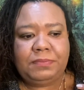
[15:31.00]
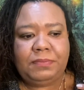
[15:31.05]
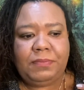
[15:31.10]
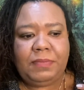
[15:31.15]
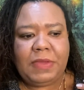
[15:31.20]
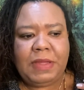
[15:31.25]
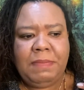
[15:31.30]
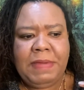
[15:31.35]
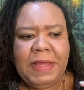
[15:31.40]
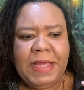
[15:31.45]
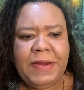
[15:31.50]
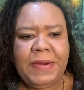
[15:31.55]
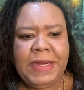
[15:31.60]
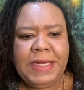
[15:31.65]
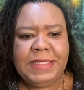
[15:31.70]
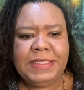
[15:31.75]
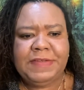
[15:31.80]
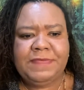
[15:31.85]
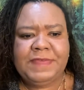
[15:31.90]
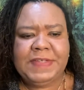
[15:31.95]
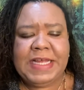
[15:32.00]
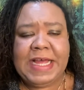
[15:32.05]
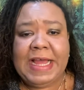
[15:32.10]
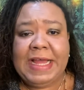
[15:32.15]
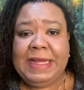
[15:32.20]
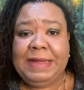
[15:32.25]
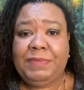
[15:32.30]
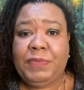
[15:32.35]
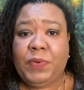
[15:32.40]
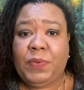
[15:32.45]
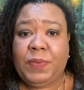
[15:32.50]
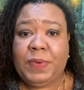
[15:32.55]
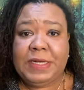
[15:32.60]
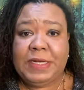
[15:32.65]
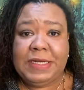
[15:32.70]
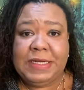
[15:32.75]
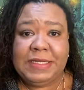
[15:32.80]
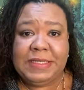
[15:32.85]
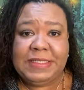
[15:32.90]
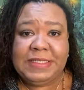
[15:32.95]
periods of time where we're
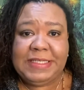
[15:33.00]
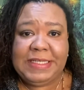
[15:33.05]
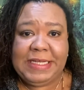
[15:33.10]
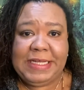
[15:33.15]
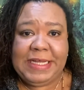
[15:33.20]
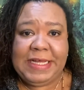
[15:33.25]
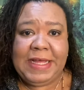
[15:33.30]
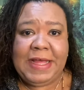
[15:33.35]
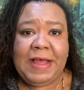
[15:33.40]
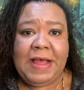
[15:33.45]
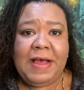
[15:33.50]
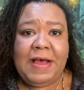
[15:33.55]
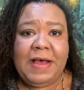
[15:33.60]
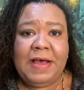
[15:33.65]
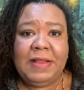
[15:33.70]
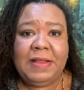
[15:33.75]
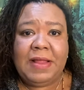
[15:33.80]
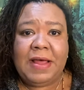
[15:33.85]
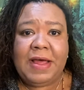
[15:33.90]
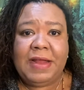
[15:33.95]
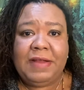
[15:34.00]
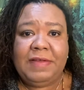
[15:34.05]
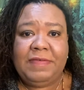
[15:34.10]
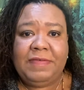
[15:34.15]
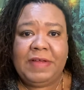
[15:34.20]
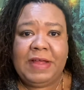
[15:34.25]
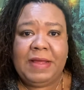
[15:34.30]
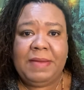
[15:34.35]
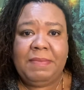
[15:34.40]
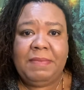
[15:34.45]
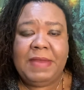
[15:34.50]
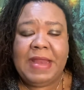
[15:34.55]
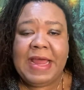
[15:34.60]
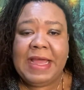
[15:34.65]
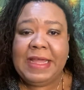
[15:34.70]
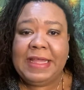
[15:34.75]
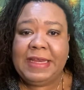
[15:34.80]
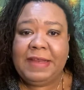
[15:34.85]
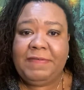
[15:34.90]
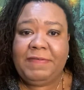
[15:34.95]
going to see a lot of
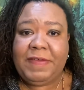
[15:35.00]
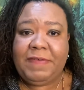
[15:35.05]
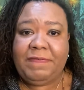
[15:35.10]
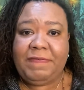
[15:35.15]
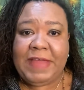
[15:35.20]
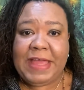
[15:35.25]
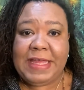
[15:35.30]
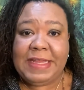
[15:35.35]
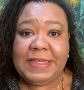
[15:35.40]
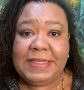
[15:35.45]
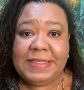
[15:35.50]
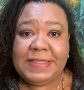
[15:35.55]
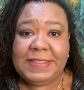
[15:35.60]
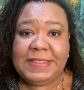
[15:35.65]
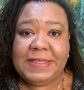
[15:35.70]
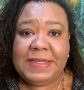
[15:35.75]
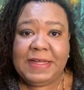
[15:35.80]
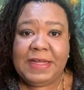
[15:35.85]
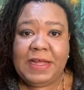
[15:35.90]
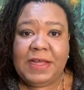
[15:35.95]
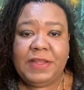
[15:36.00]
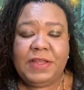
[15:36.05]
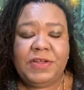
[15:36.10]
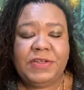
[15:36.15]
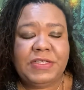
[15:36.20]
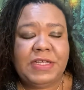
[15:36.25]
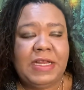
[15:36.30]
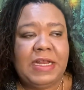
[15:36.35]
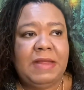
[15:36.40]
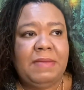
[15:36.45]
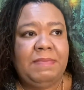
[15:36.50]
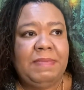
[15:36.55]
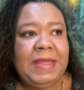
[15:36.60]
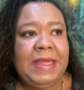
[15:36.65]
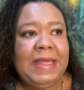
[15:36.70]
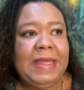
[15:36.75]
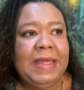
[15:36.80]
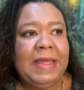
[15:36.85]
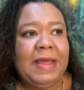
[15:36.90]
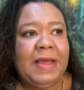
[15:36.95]
negative events. There's going to
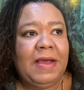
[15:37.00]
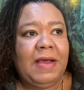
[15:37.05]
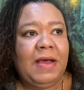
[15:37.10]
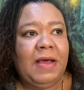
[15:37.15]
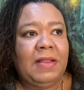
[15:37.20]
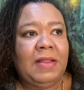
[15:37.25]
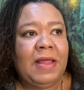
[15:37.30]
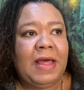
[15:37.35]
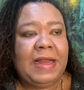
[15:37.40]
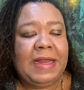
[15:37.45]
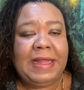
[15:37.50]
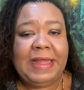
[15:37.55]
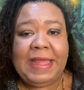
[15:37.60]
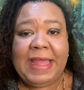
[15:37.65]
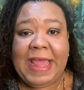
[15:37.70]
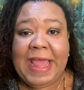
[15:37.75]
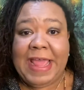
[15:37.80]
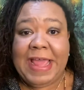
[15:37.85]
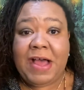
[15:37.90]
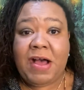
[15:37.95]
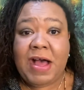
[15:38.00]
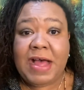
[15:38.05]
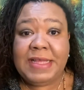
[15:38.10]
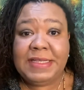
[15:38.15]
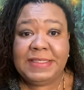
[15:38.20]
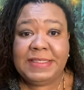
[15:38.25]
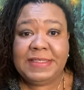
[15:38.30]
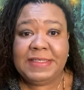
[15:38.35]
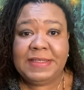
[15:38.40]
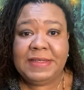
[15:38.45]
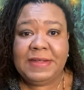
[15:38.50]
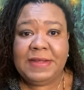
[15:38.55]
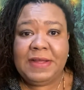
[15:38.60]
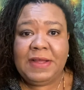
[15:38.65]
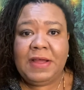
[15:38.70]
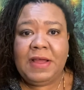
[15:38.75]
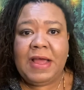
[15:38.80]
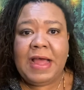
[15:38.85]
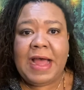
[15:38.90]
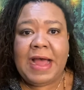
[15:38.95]
be a lot of chaos.
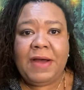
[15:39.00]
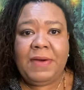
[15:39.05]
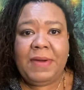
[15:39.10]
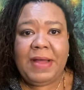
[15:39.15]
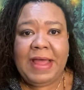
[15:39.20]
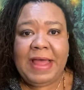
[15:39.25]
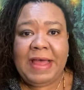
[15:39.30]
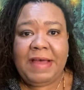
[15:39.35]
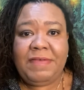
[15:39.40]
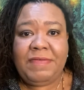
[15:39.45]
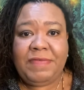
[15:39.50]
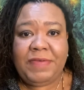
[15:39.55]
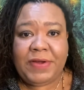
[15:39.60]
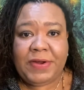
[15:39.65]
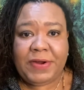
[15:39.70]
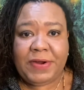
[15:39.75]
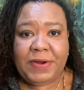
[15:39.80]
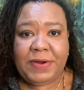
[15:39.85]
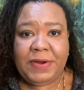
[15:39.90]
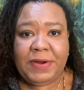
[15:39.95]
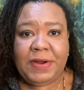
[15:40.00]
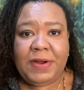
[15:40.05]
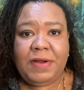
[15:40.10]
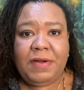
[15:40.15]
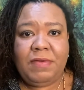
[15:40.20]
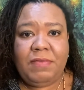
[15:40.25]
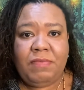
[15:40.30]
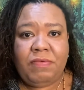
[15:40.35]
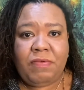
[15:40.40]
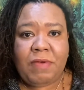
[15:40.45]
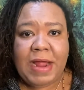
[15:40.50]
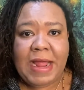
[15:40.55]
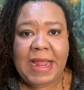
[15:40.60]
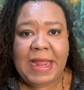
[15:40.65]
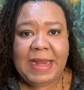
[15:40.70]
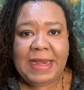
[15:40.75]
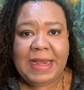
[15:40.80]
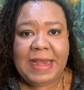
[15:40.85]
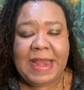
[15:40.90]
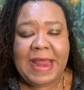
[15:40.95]
However,
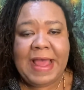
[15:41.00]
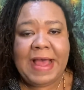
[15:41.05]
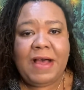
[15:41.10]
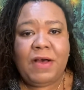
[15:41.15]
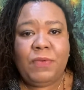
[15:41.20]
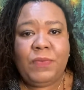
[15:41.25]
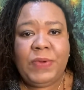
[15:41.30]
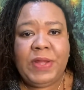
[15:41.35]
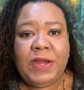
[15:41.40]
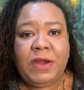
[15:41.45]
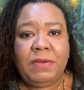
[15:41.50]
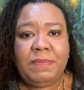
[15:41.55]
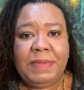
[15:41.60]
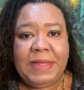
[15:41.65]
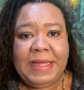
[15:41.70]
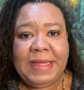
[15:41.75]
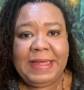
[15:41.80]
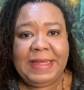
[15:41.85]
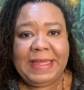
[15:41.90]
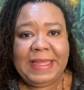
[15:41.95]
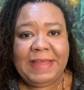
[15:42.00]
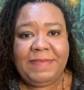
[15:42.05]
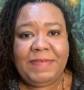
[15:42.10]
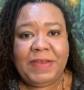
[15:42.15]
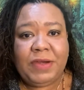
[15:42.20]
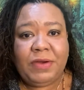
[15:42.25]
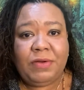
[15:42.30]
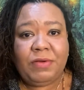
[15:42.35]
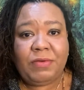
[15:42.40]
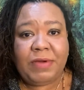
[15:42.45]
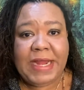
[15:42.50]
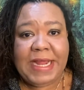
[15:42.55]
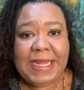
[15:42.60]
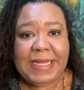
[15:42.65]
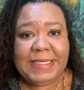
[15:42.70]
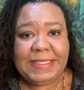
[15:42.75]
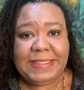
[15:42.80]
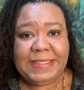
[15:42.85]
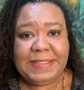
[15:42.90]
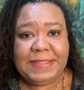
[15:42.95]
right now we are being given
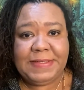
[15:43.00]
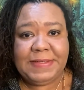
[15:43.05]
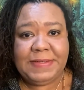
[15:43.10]
grace.